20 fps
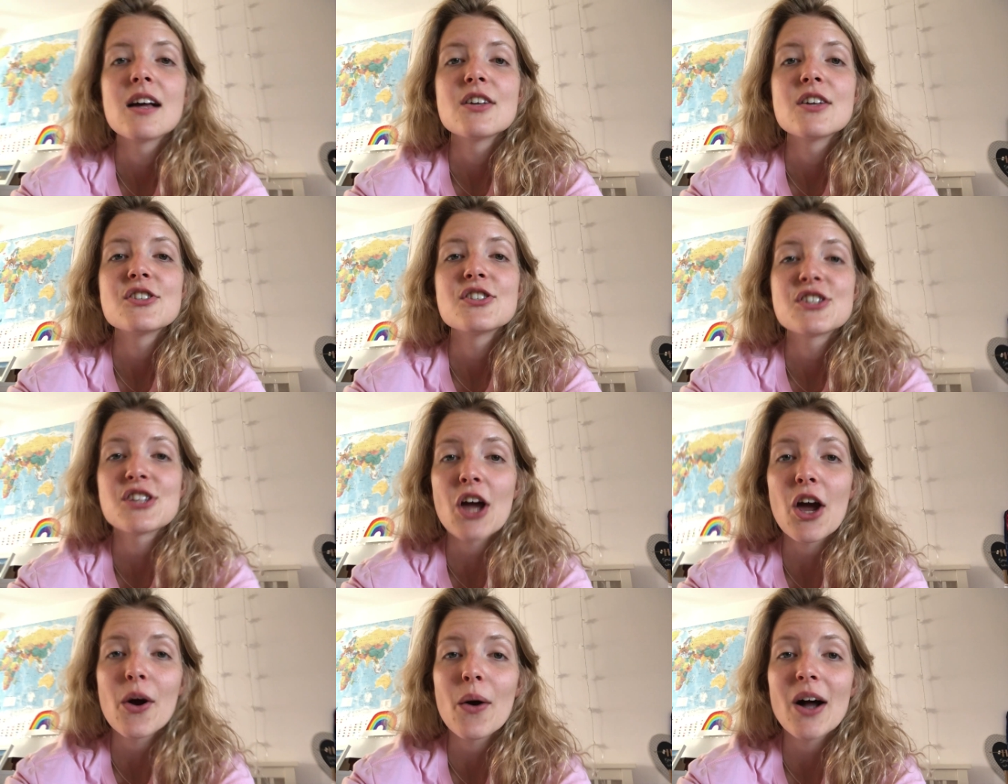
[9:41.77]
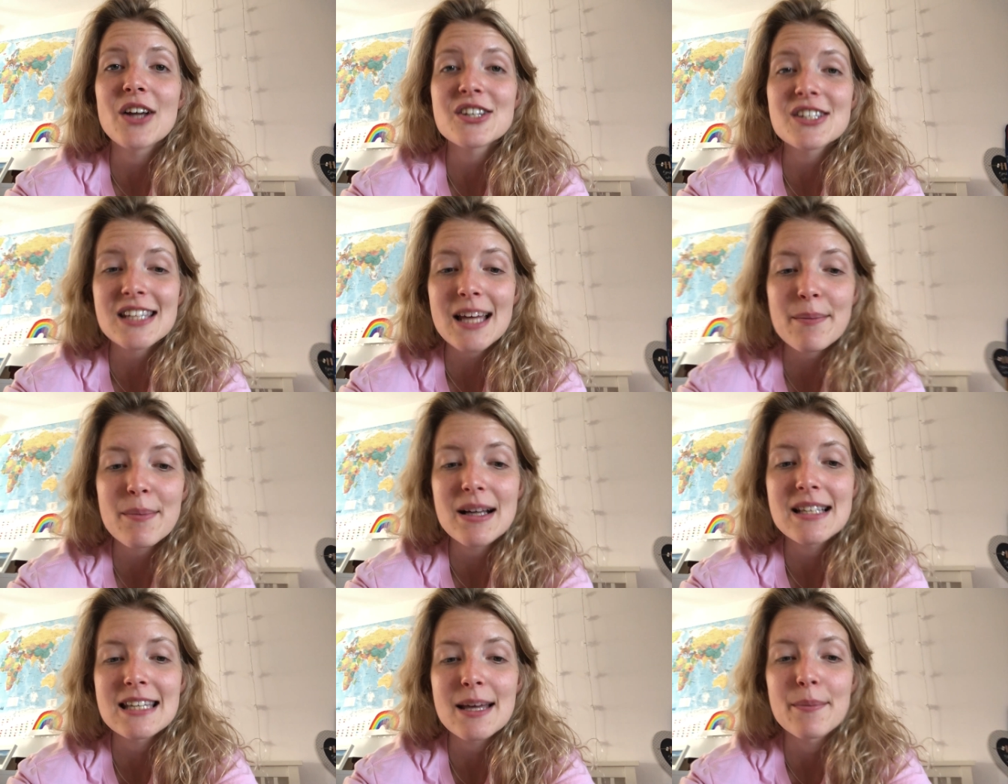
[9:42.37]
So I just had
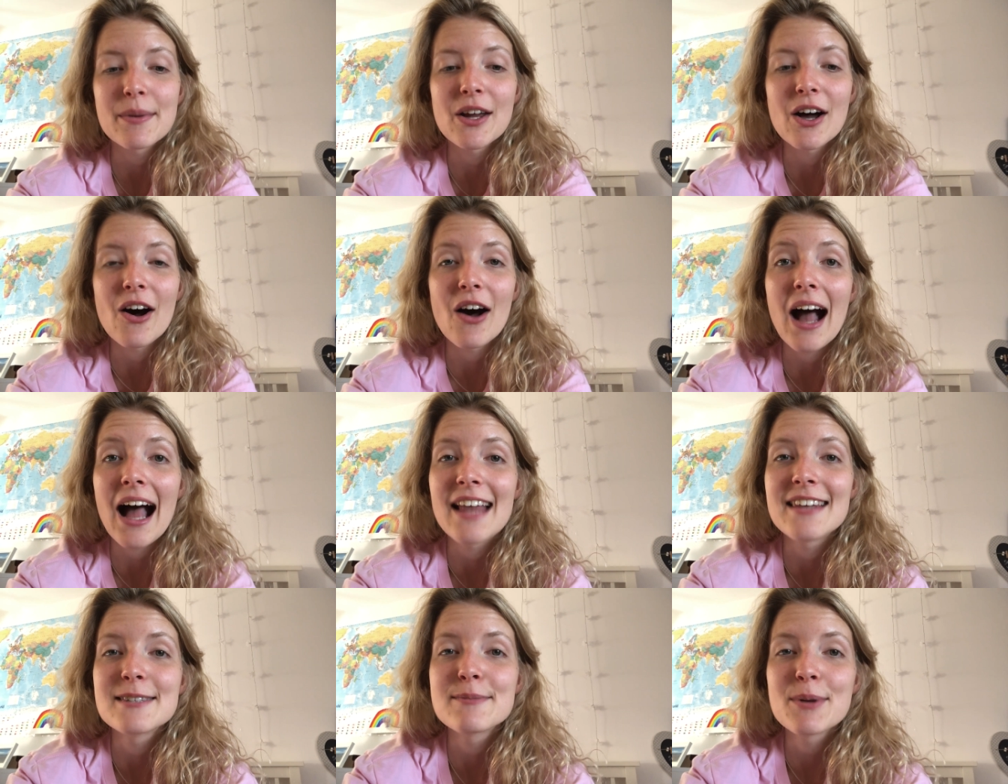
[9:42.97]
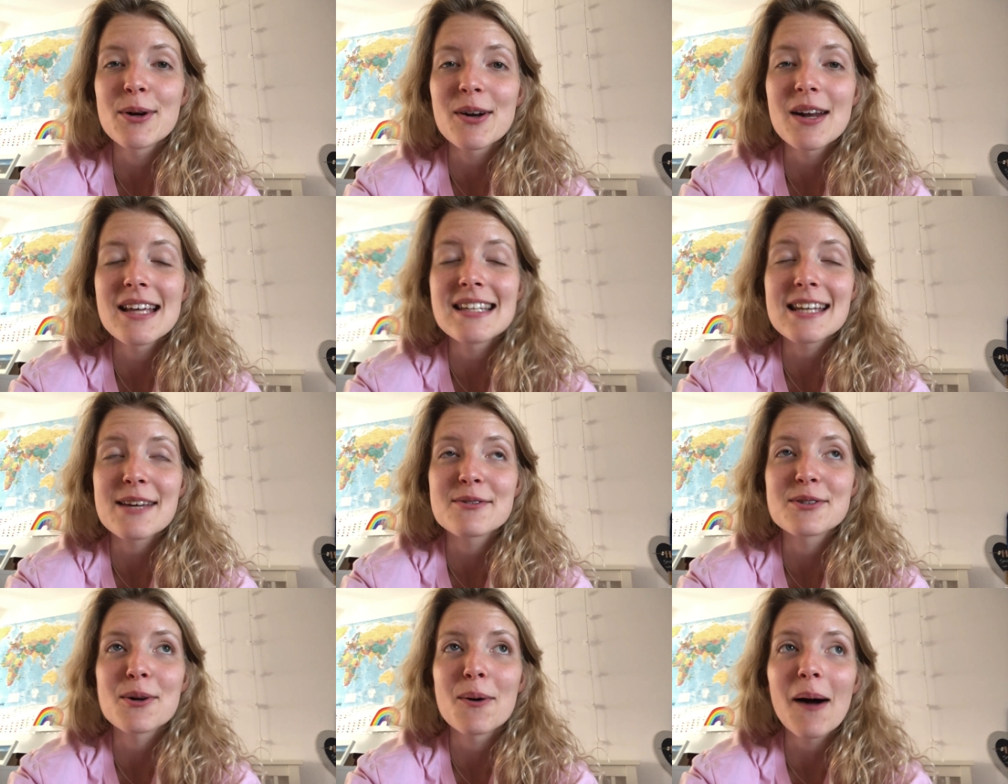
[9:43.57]
my seminar and to be honest
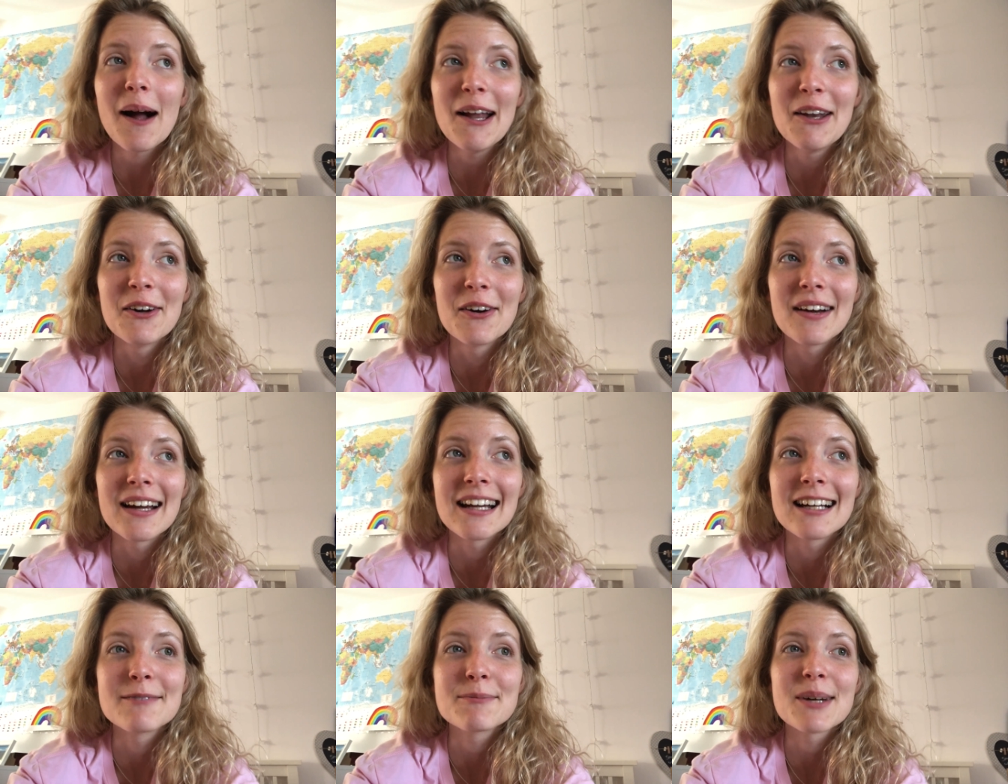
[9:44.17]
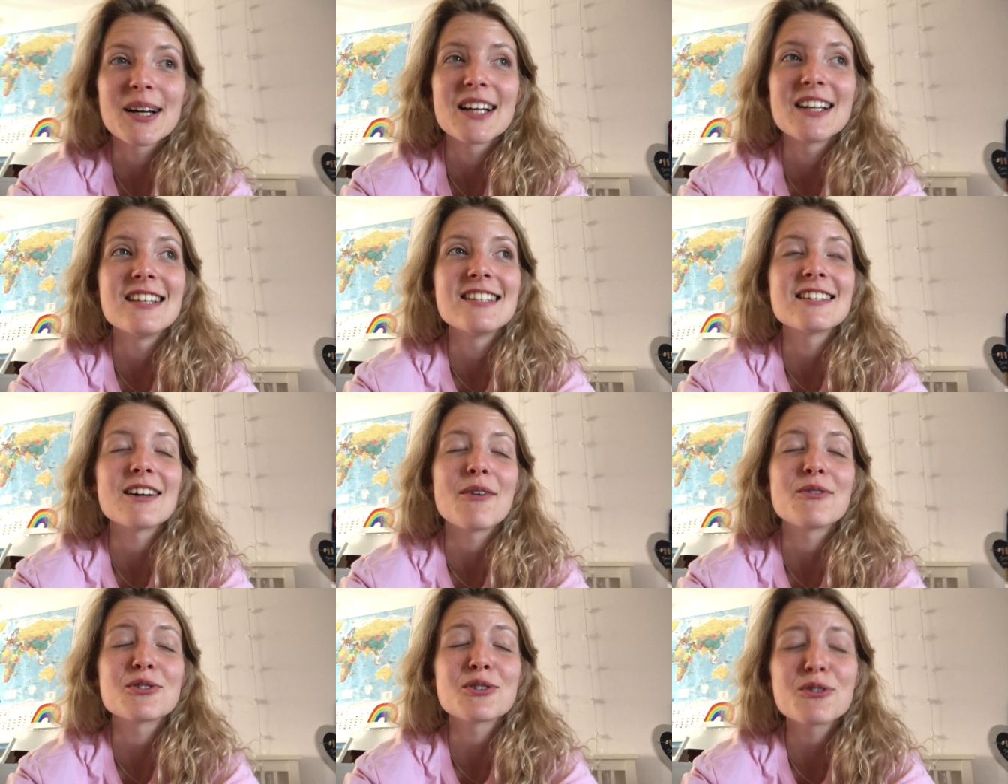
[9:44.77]
it was quite annoying because
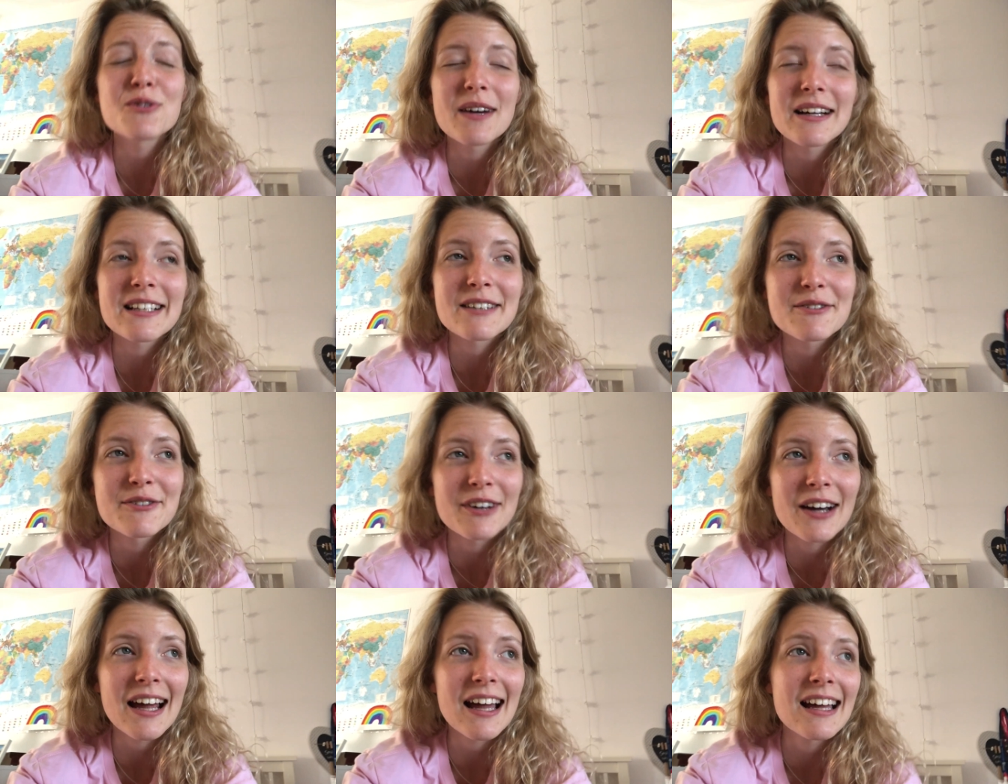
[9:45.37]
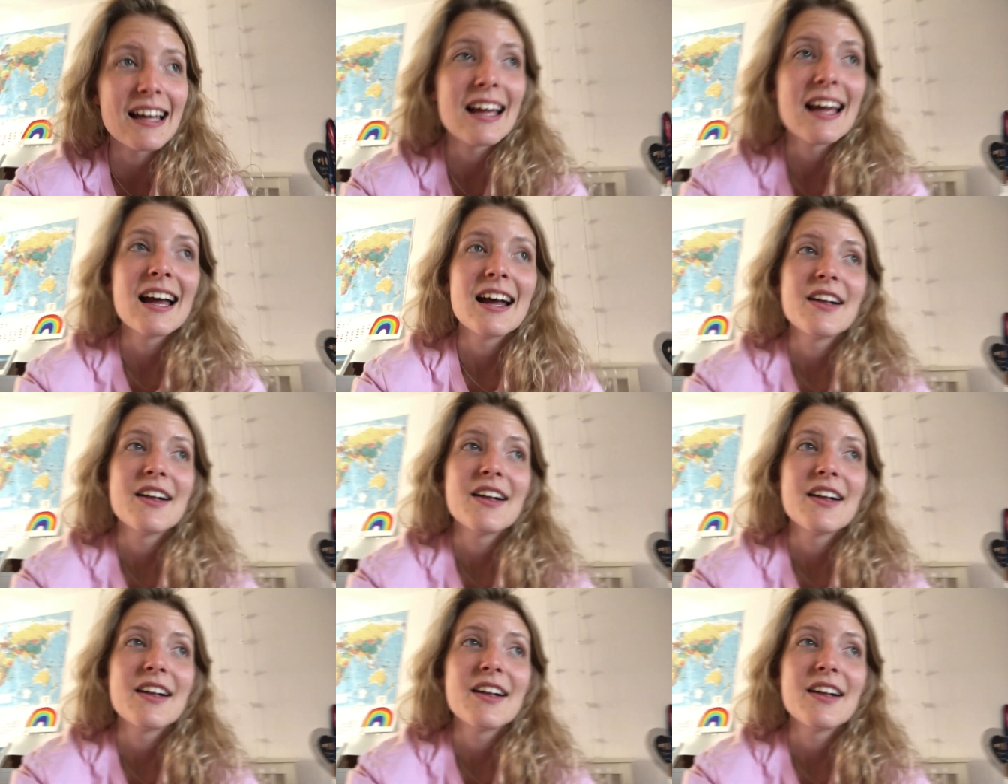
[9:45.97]
I was all ready for it.